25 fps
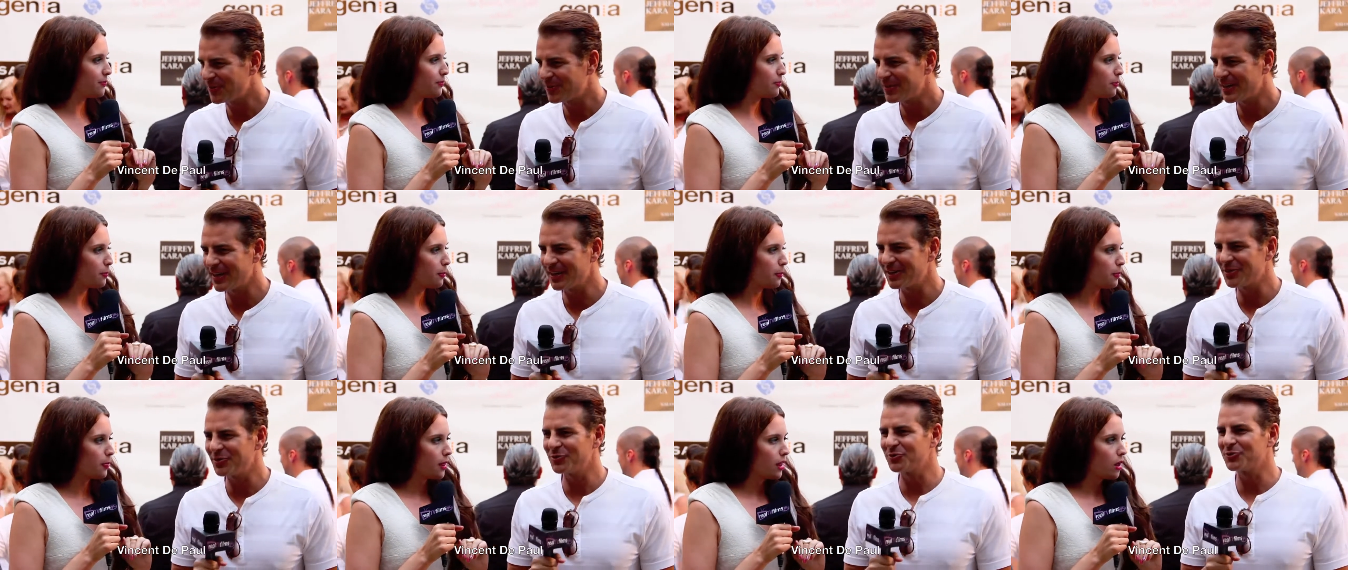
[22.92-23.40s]
Speaker 1: You.
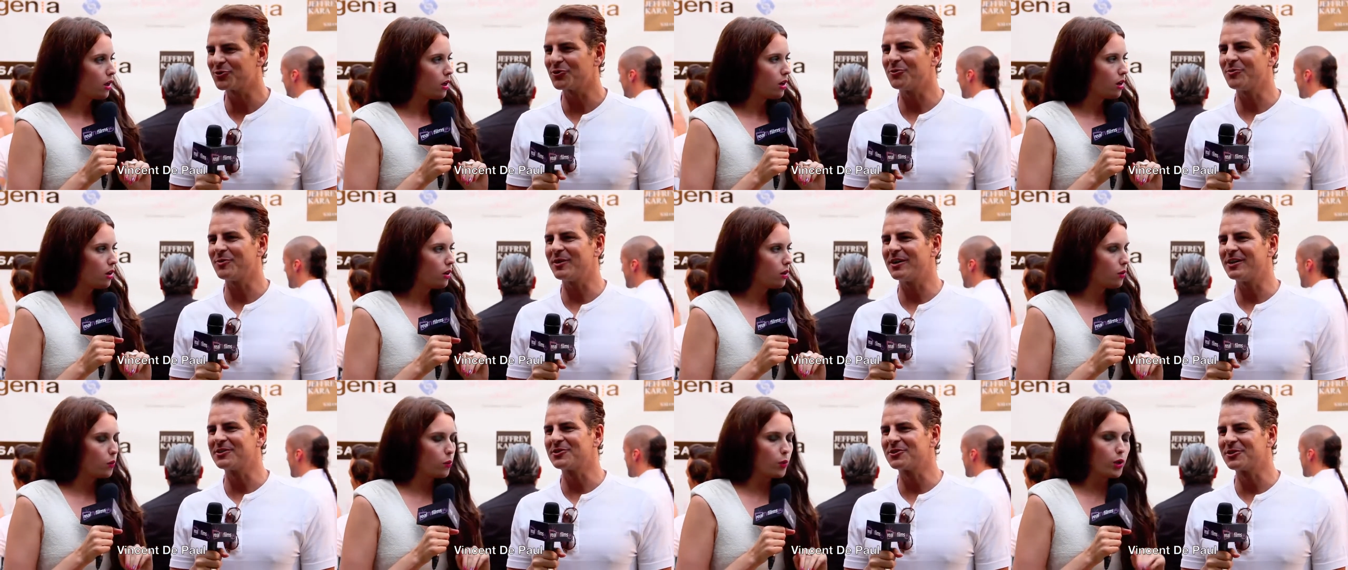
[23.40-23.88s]
Speaker 2: Thank you
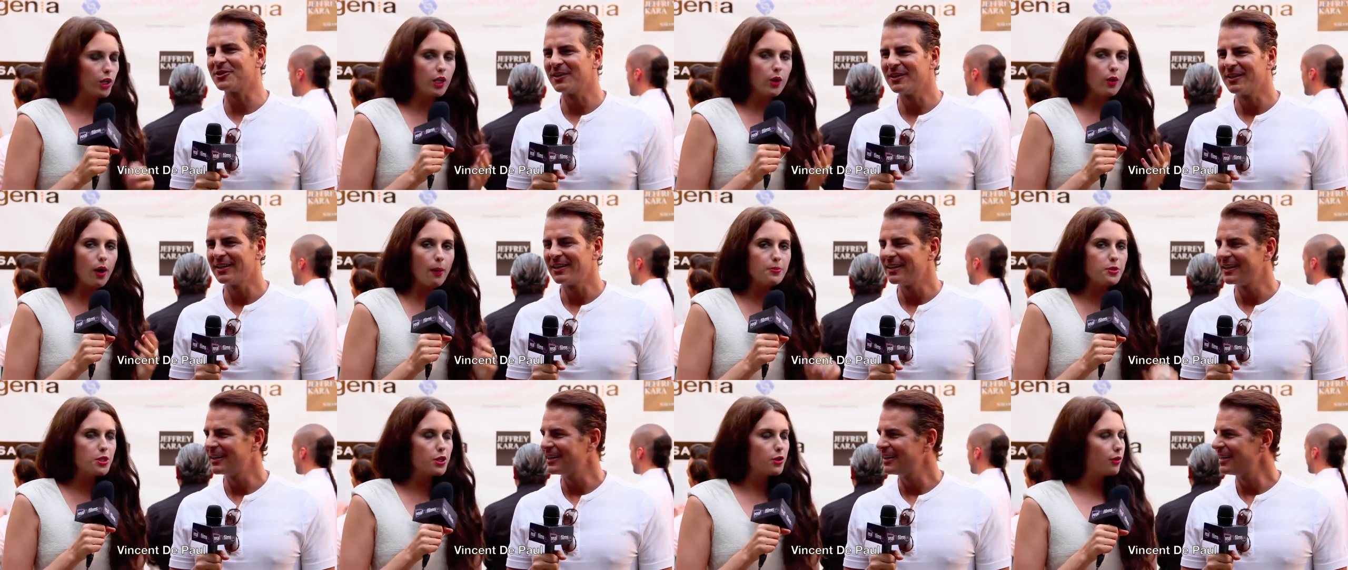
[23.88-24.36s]
so much. What are
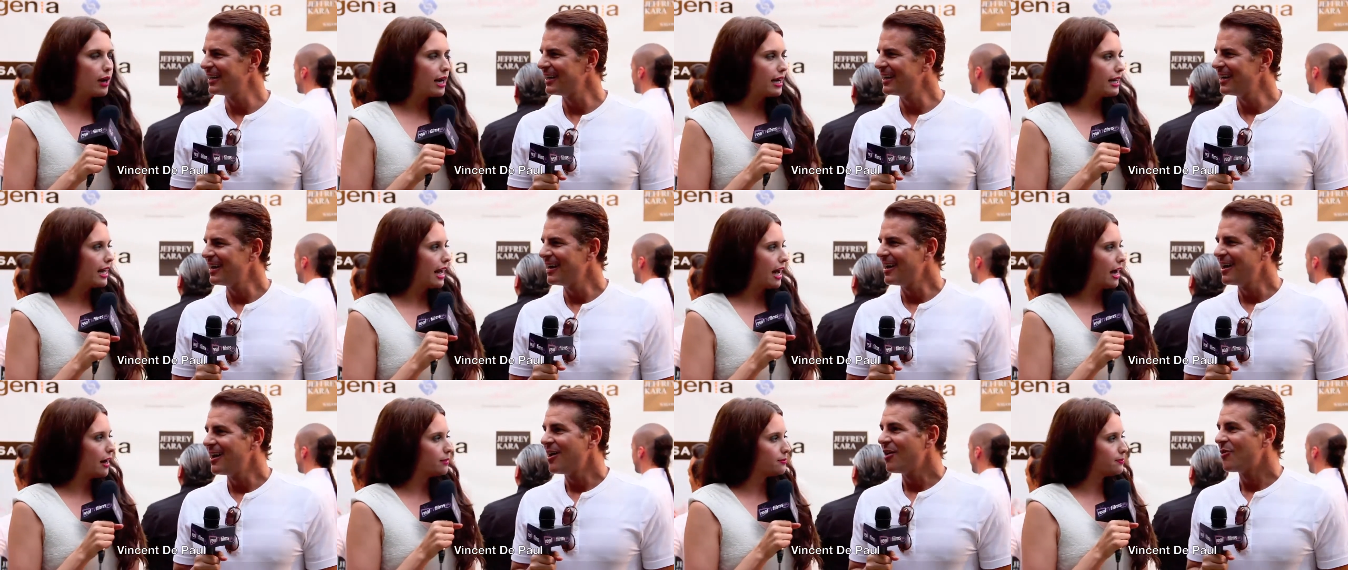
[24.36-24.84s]
Speaker 1: you up to
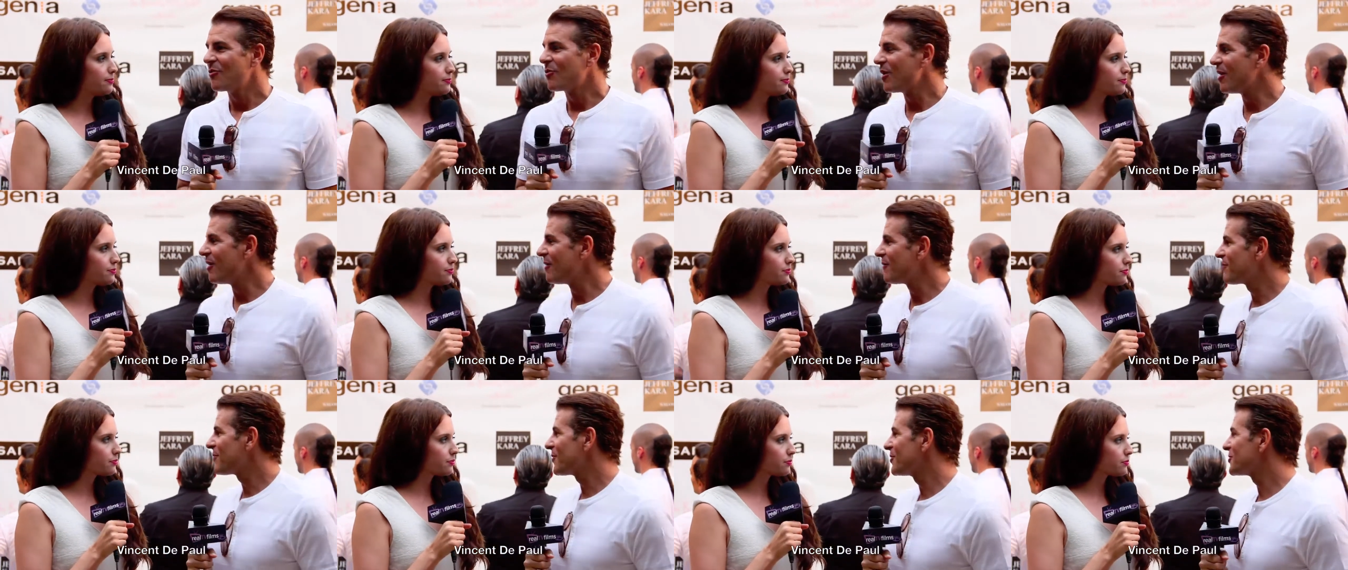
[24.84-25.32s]
right now?
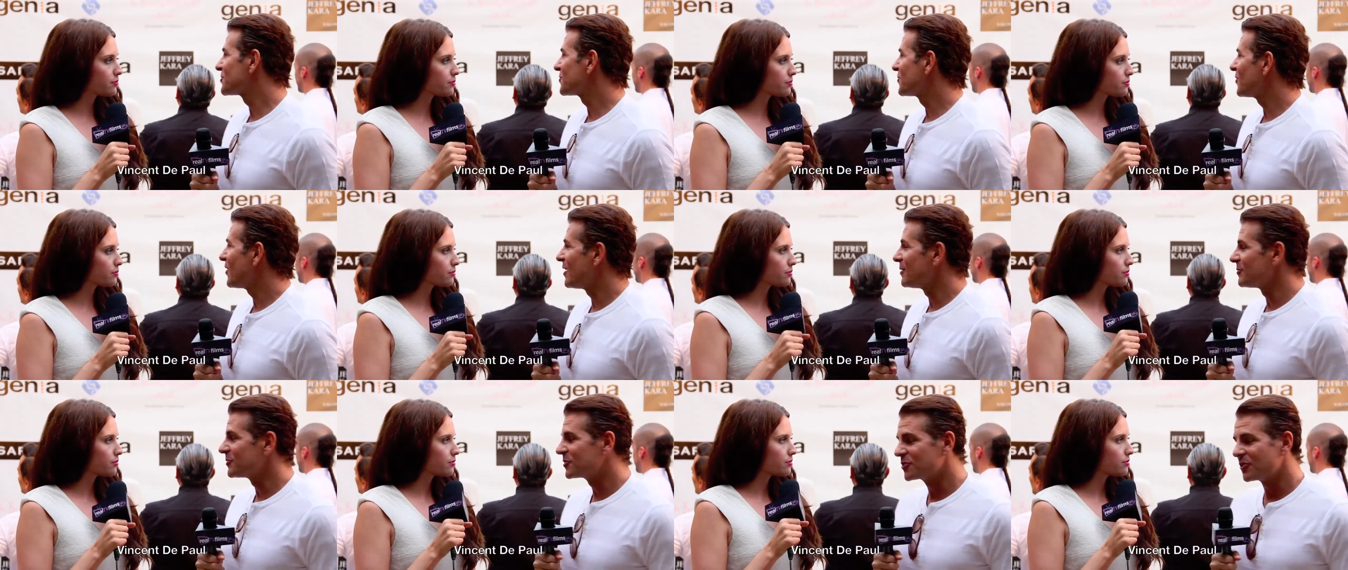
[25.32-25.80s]
Speaker 2: Well, first
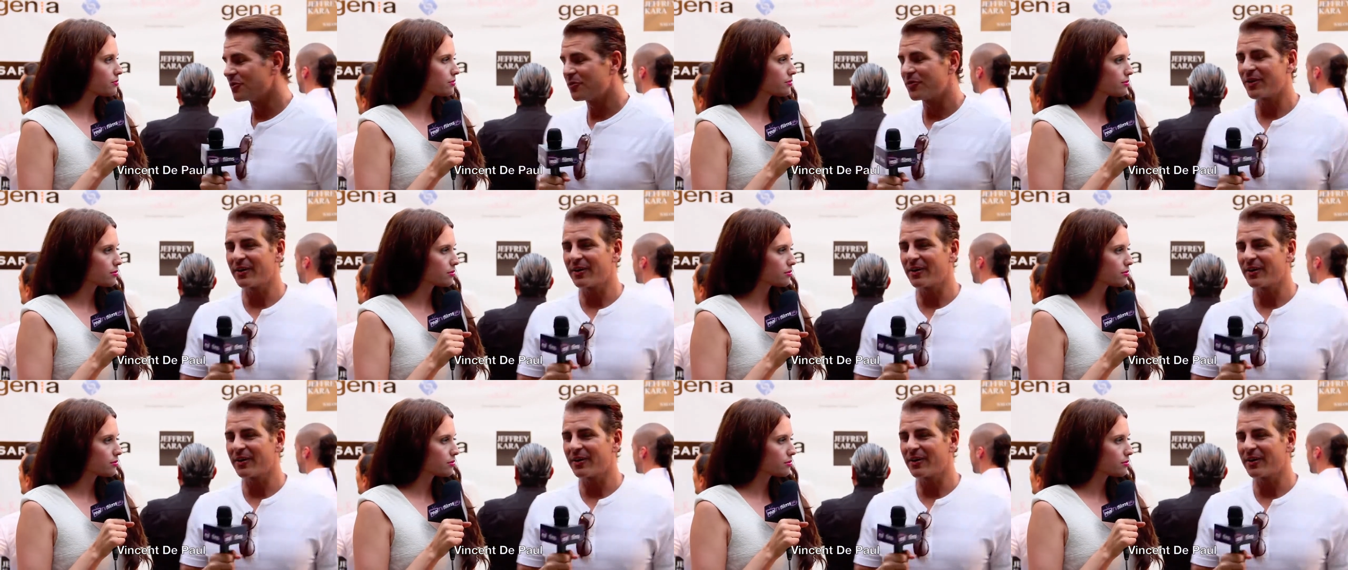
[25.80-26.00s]
of all, I'm so